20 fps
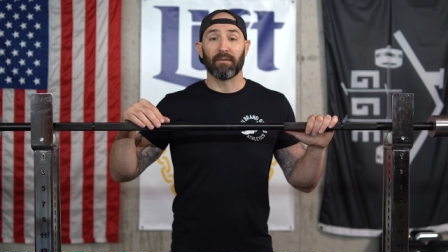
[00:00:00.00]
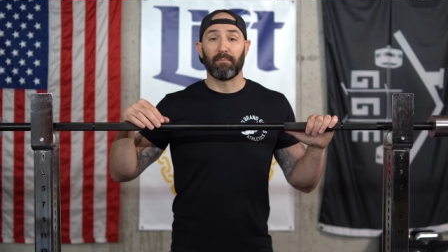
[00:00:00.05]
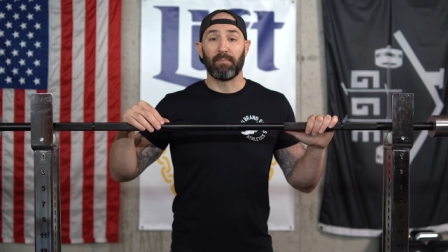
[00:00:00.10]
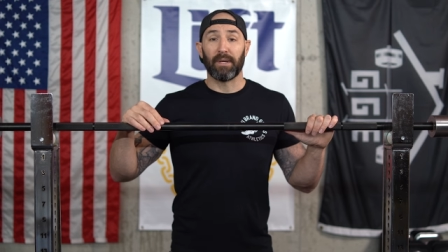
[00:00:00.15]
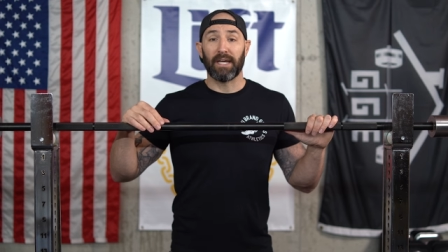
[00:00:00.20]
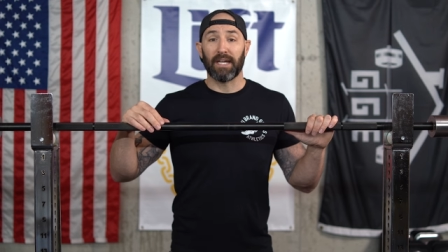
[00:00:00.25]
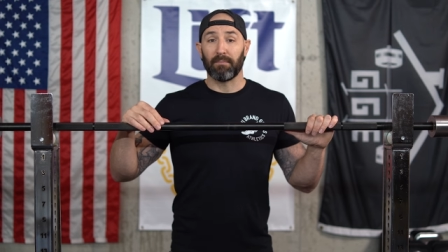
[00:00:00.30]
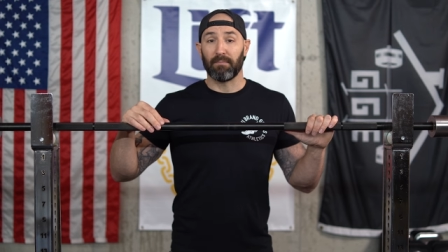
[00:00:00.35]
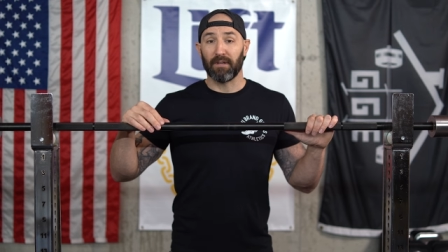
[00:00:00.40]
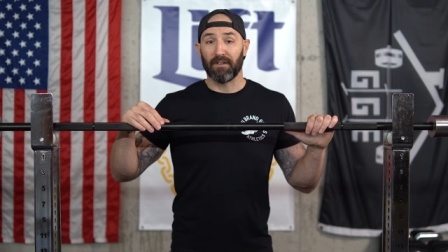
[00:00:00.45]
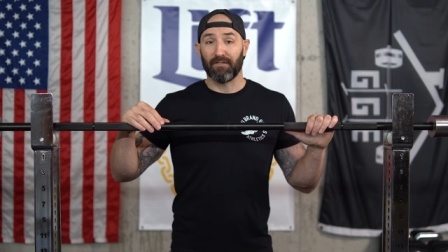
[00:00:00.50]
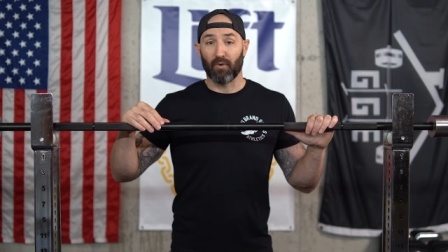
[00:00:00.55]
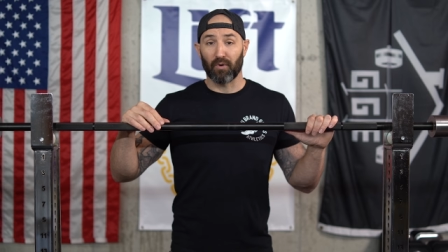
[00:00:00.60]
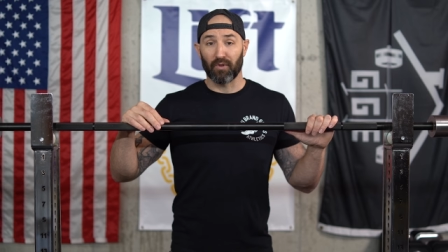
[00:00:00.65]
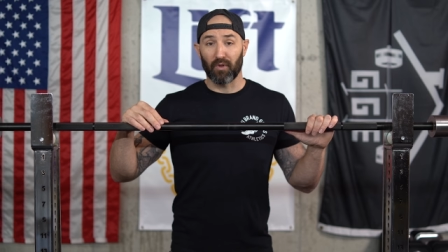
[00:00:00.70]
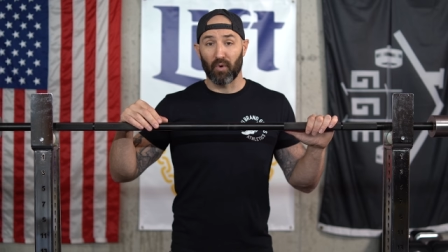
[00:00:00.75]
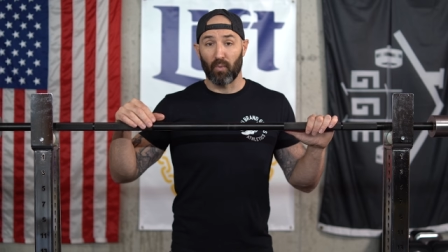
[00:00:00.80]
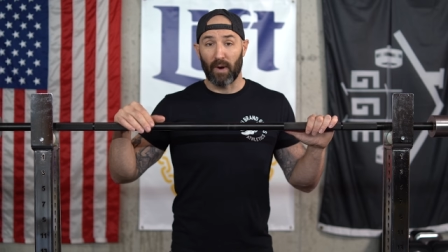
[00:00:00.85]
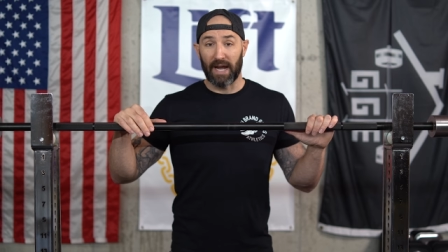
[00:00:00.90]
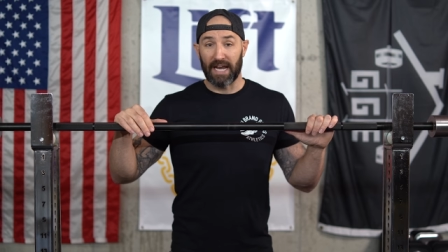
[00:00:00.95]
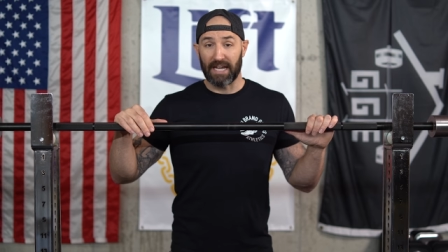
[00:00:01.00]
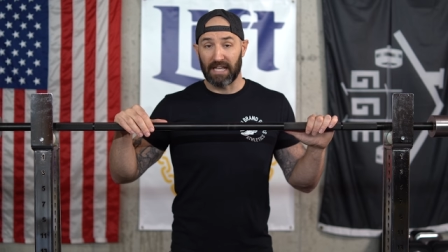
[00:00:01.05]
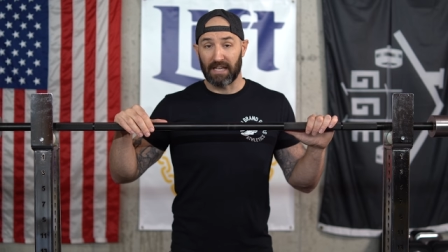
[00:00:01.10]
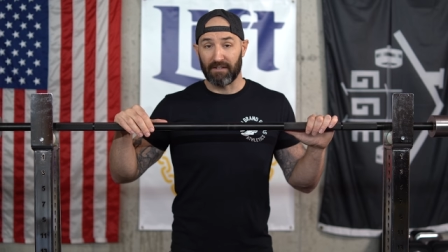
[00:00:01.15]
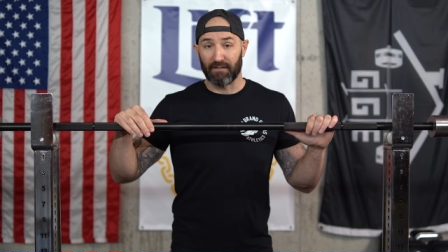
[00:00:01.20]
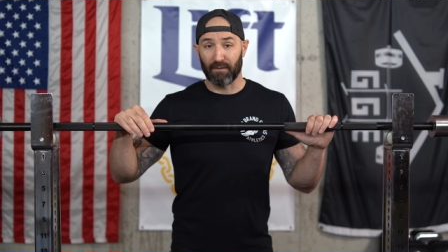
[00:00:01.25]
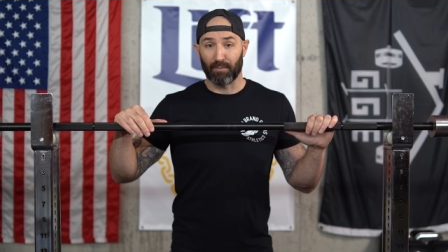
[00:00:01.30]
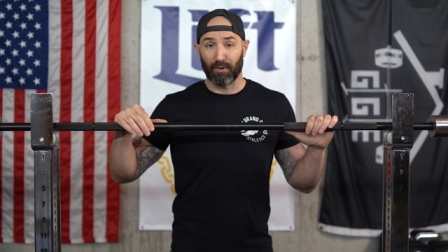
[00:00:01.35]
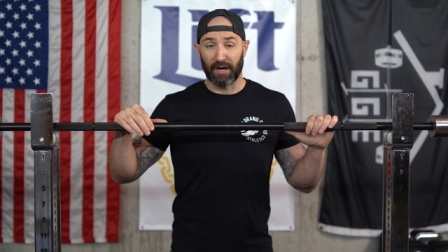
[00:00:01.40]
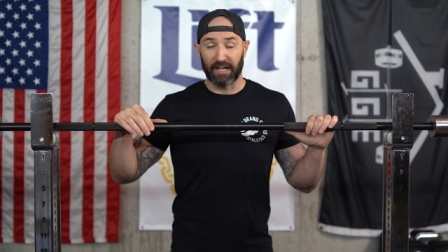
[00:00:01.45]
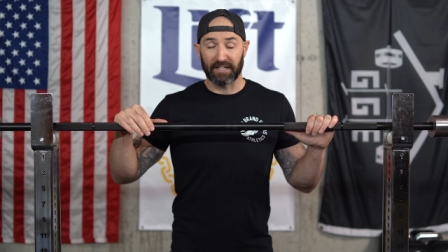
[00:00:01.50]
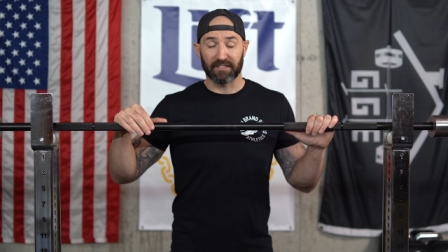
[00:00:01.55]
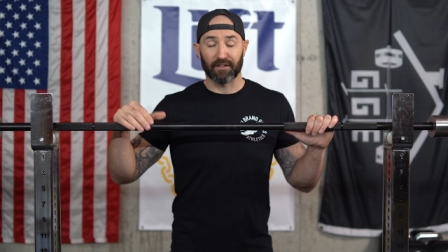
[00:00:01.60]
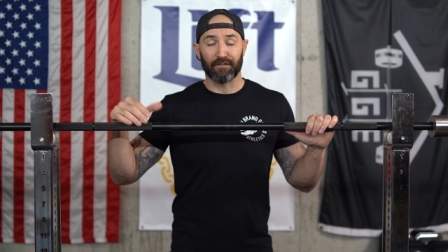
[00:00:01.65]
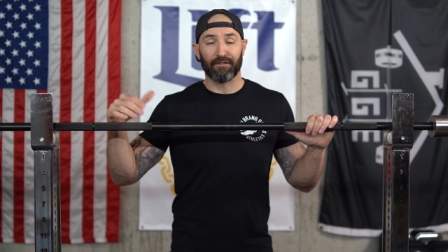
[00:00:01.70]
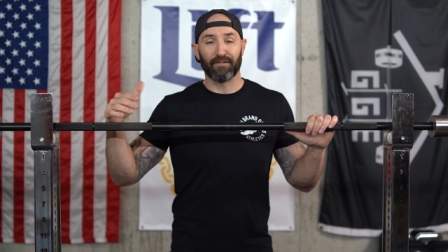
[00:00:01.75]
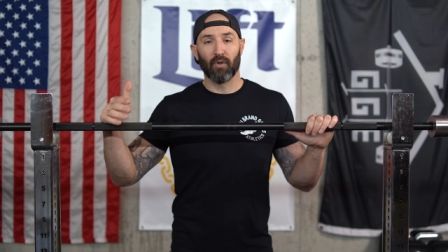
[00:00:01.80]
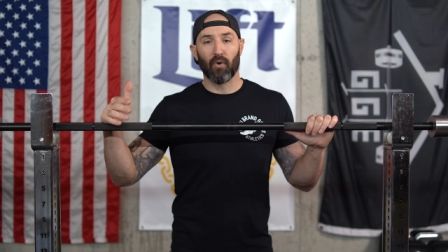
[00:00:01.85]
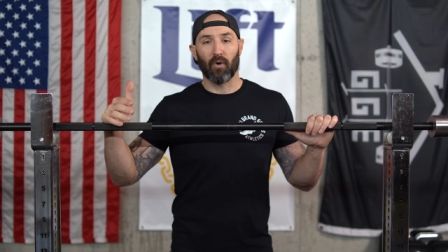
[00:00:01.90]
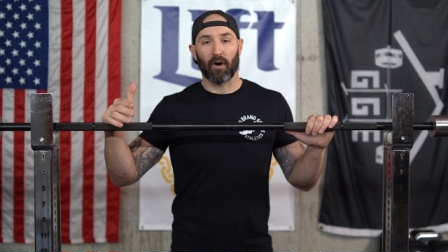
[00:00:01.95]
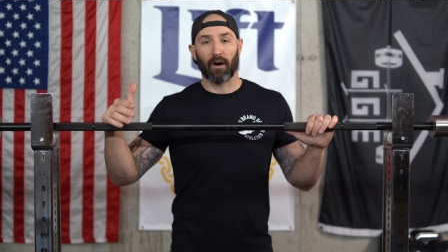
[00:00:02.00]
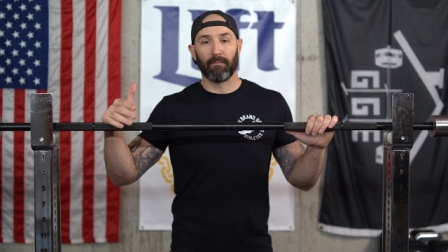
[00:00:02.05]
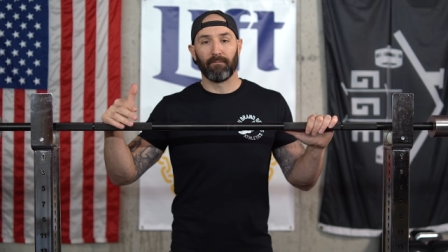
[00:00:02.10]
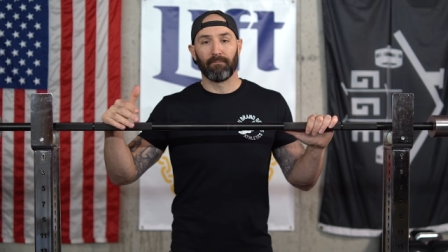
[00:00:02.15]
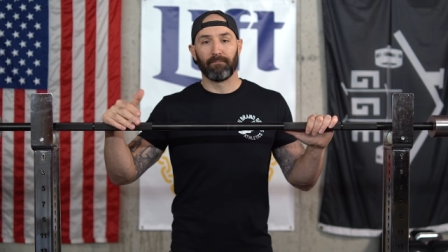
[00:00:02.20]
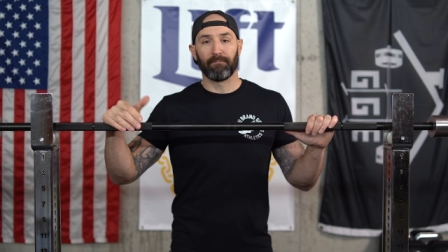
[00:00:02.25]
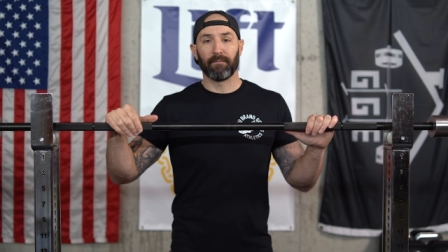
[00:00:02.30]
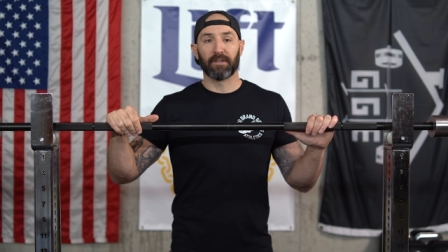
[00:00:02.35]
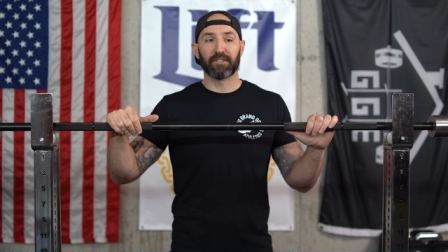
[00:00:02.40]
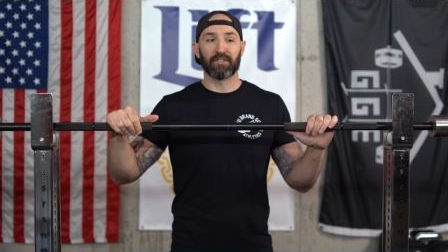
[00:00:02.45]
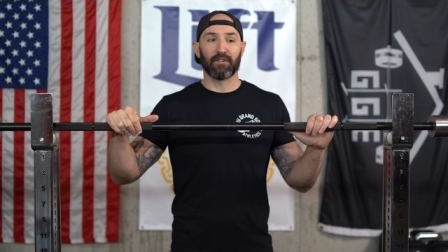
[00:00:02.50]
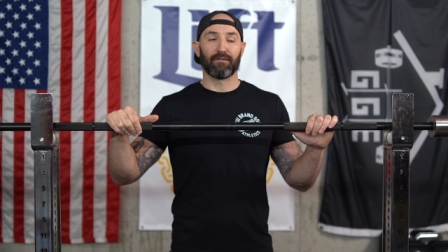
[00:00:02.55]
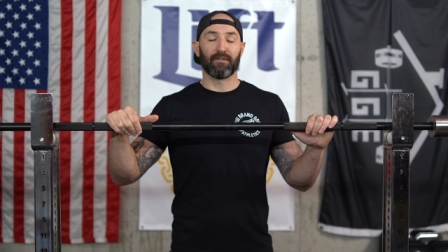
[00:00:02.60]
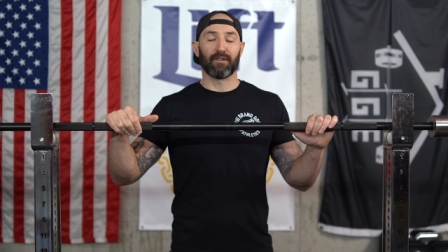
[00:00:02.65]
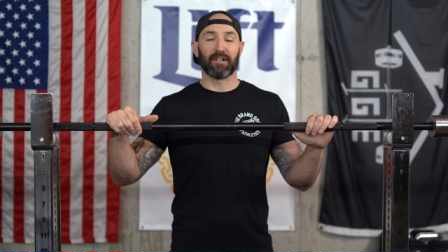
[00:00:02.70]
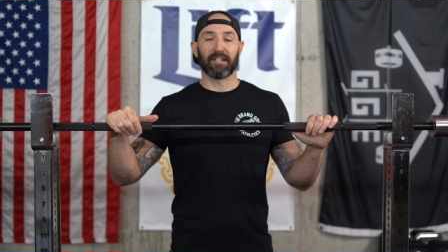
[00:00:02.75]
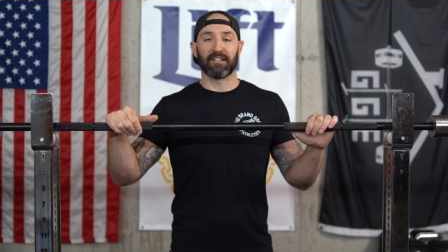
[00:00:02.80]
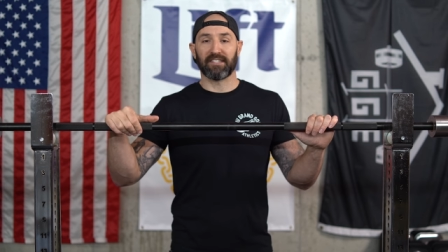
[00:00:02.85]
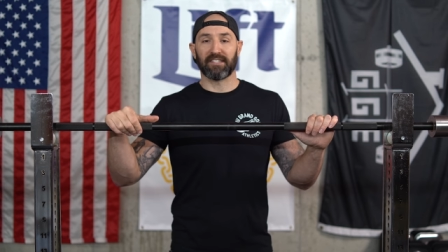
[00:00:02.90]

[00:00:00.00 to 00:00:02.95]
a bit before the weight even breaks the floor. So for an